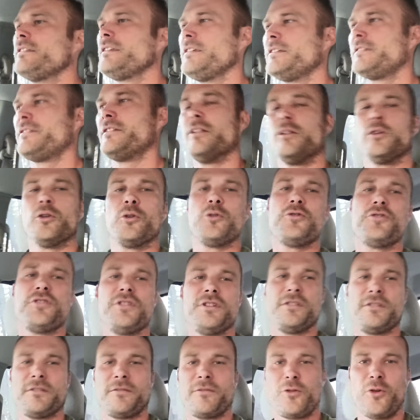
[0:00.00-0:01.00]

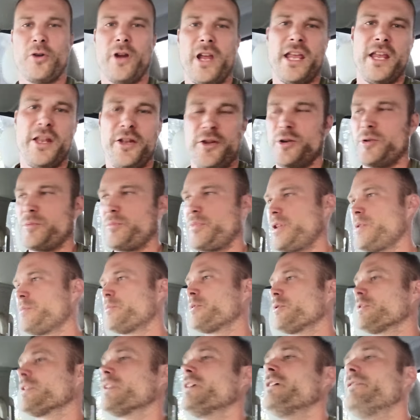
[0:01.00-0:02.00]
delusions of grandeur
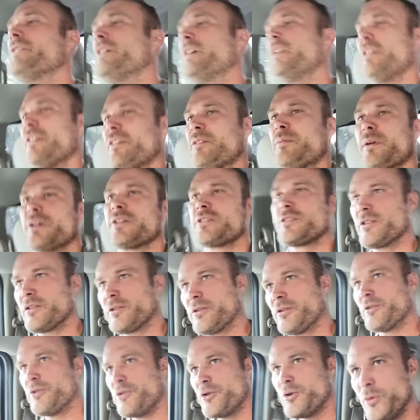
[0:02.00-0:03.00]
people live in, especially
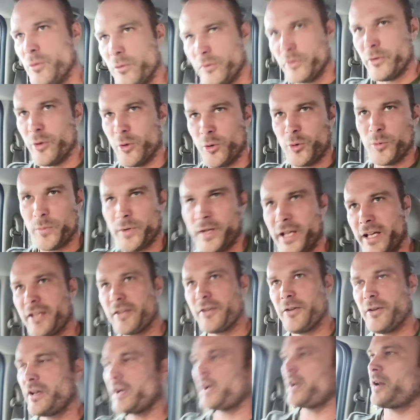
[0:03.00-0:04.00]
on YouTube. Like,
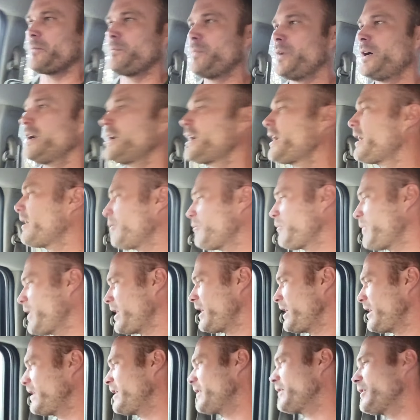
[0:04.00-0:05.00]
you got a bug out
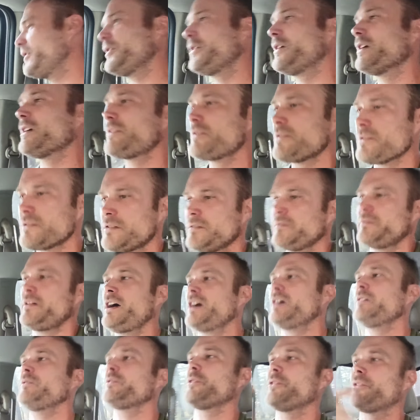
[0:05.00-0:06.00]
bag, you got your
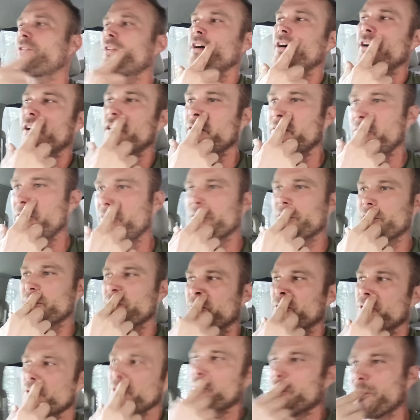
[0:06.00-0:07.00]
survival stuff,
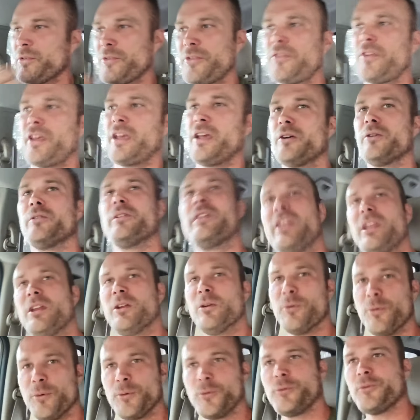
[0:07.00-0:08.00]
your sail
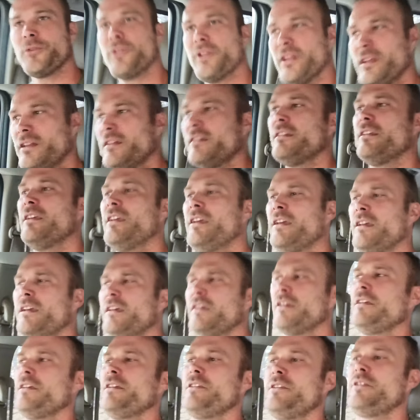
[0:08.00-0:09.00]
needles, and
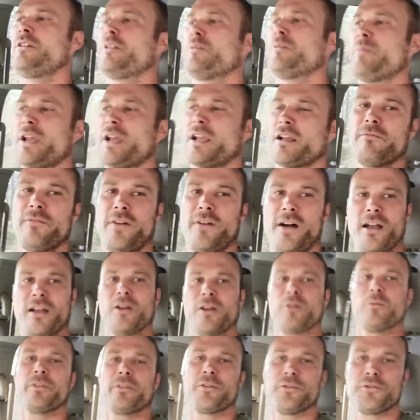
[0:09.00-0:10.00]
you can make a
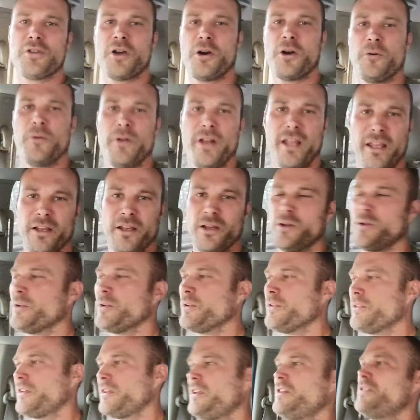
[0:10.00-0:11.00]
fire with your
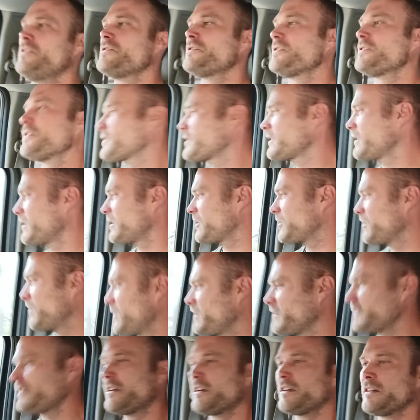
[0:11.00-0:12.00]
toenails, and you're just going to go
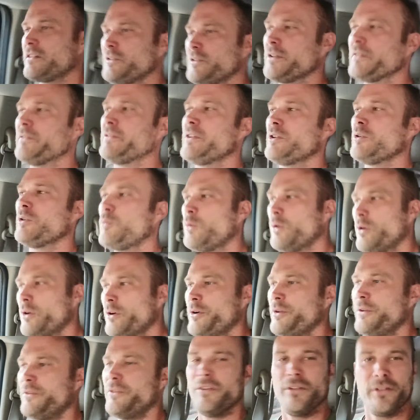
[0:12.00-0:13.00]
out there and live in the
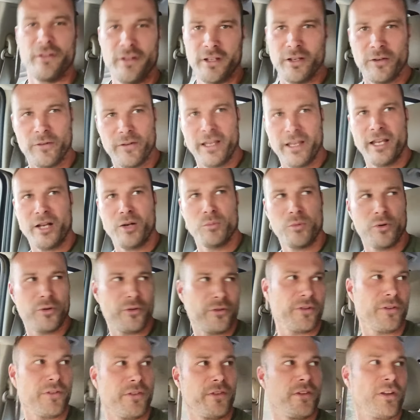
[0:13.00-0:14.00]
woods and kill
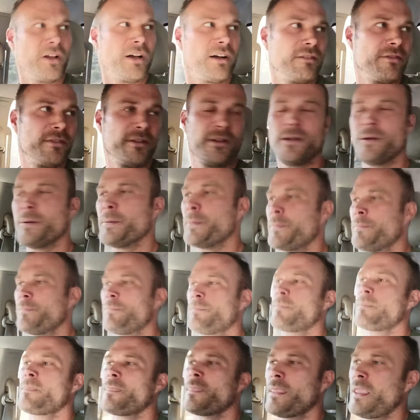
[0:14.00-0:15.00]
animals and stuff.
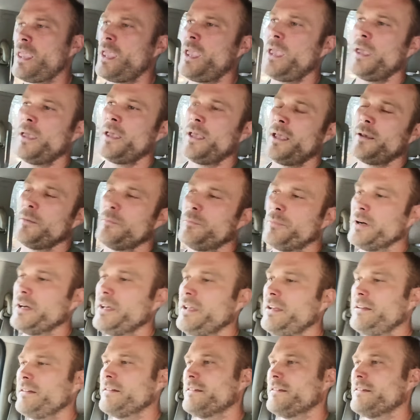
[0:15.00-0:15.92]
But